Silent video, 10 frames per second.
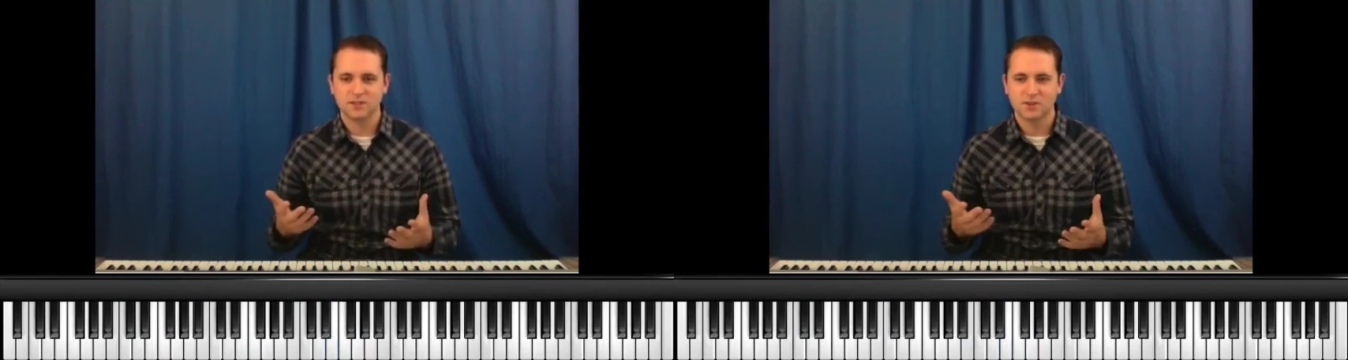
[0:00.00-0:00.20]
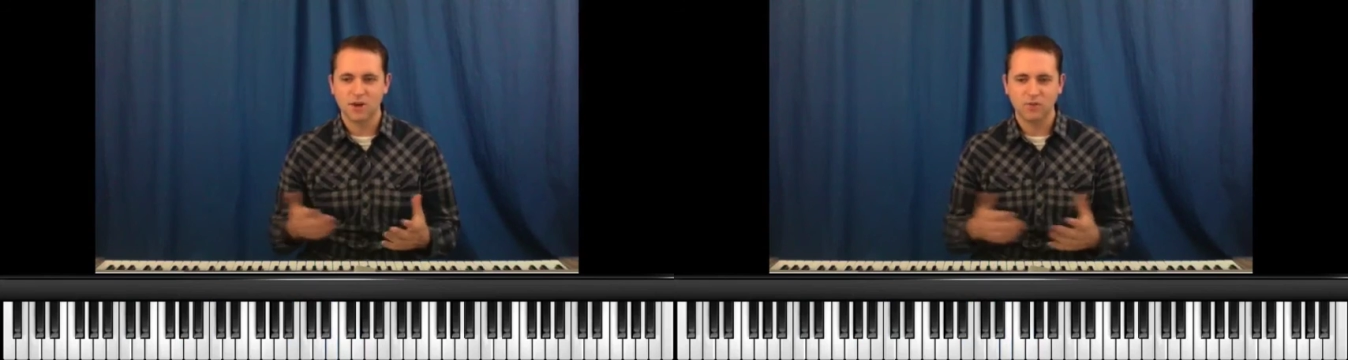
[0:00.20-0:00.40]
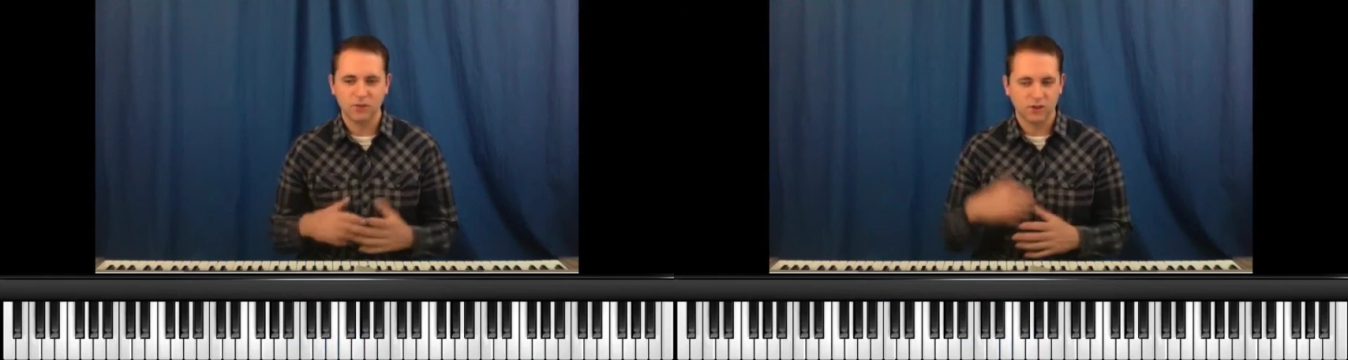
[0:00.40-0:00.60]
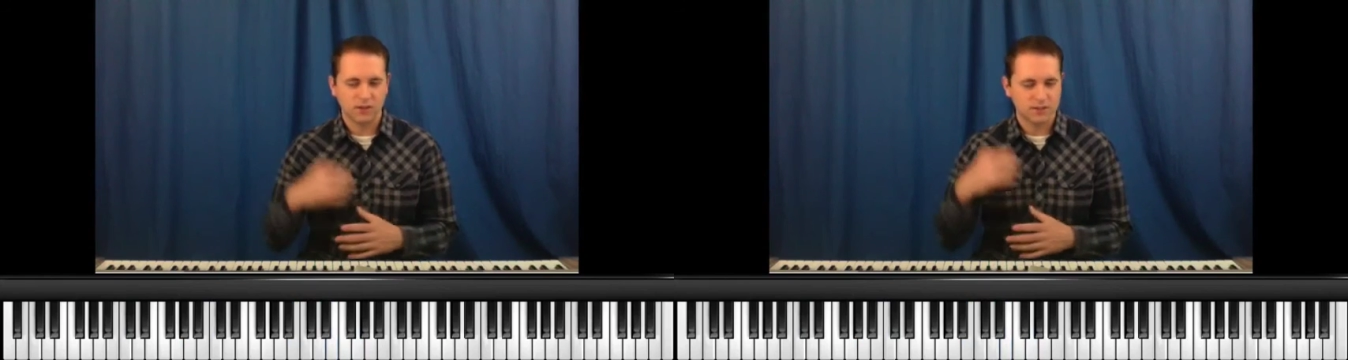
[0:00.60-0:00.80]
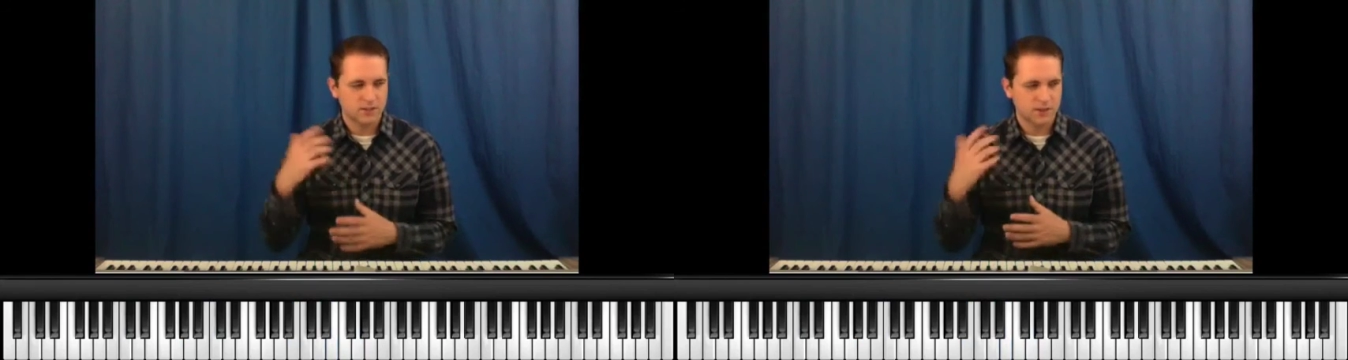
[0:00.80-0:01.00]
So hopefully you're
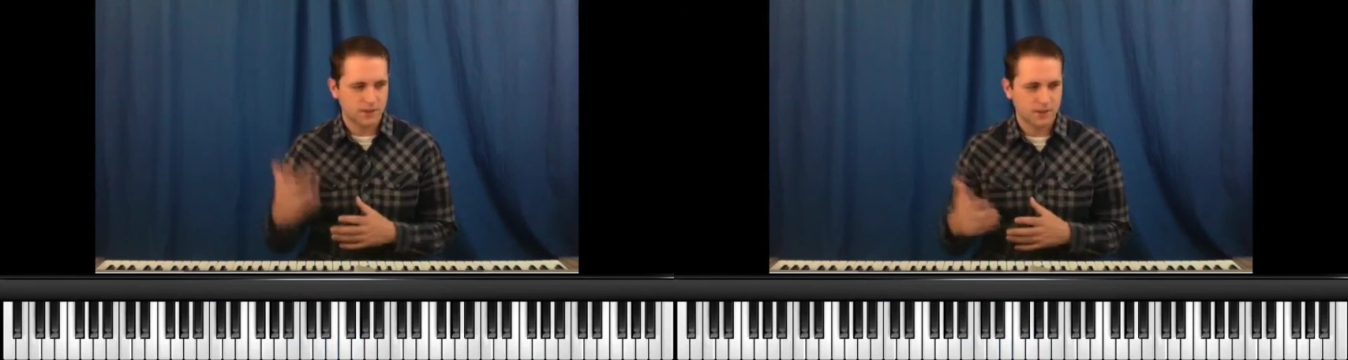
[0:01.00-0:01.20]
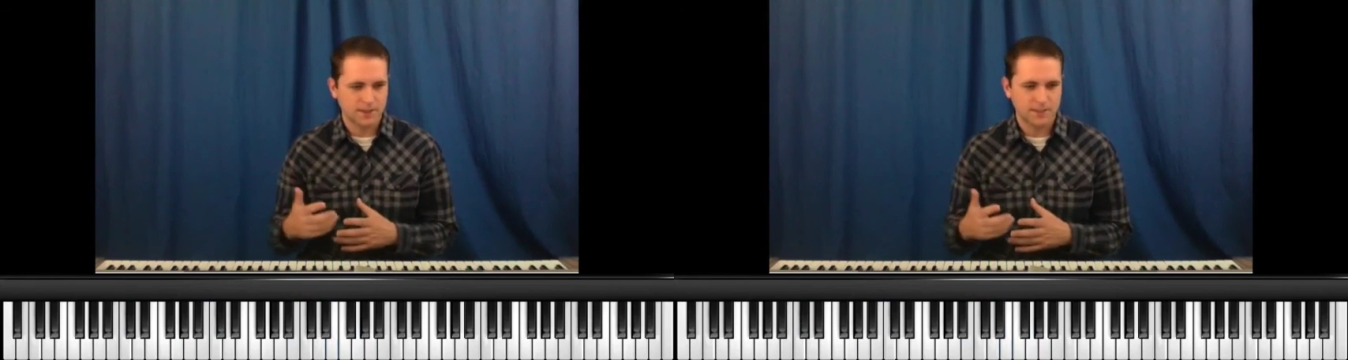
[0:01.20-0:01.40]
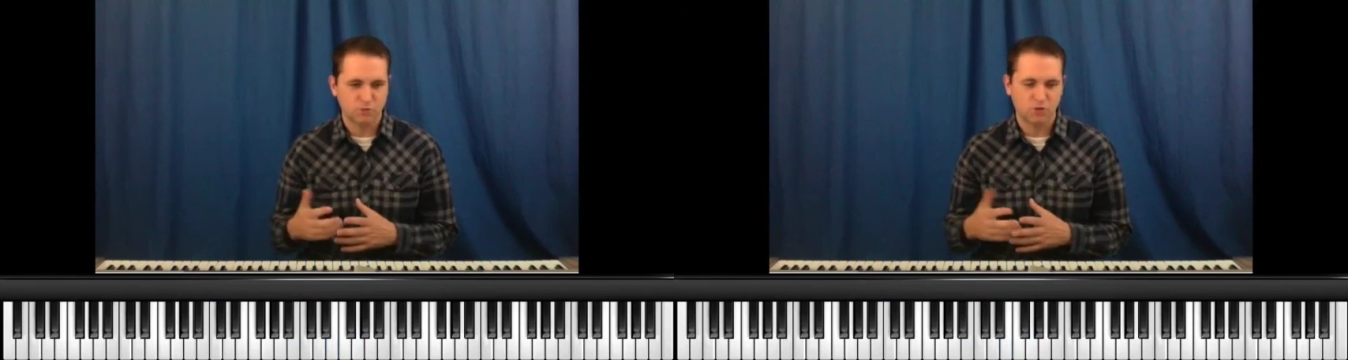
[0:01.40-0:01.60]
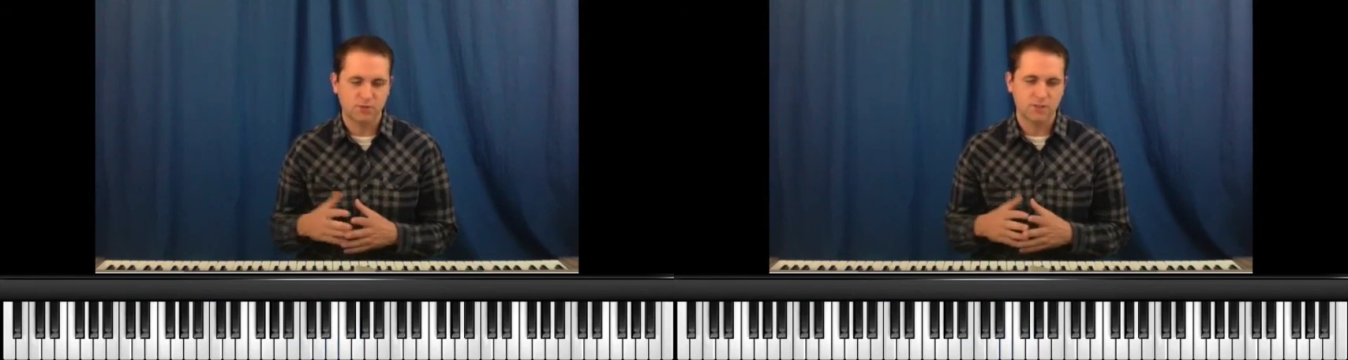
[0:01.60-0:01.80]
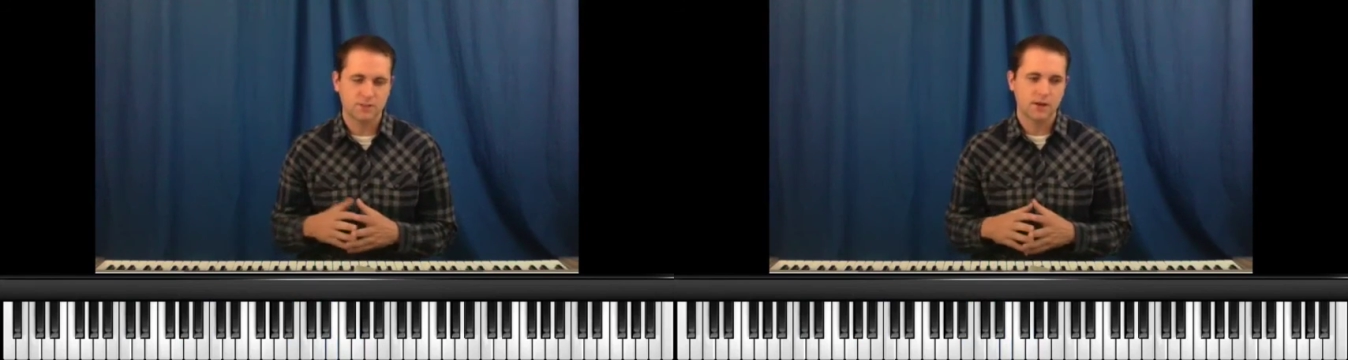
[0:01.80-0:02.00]
going to start hearing these
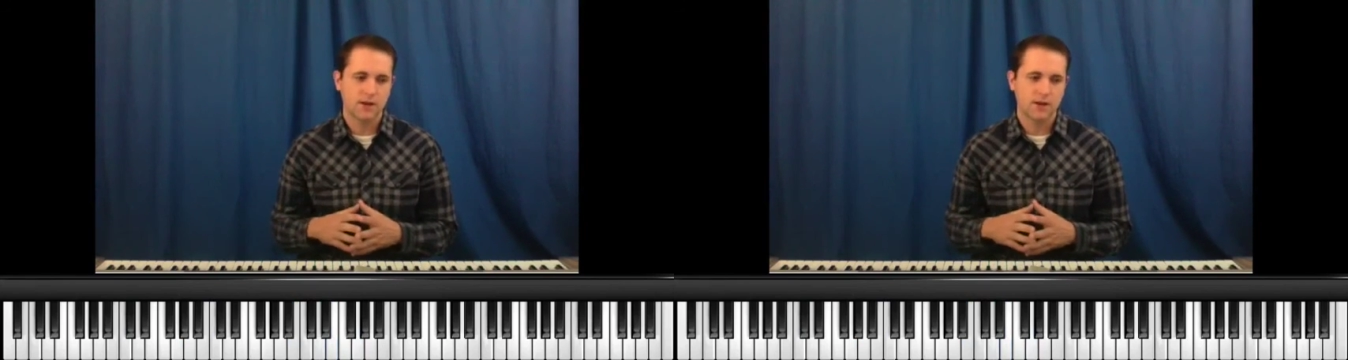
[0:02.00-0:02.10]
movements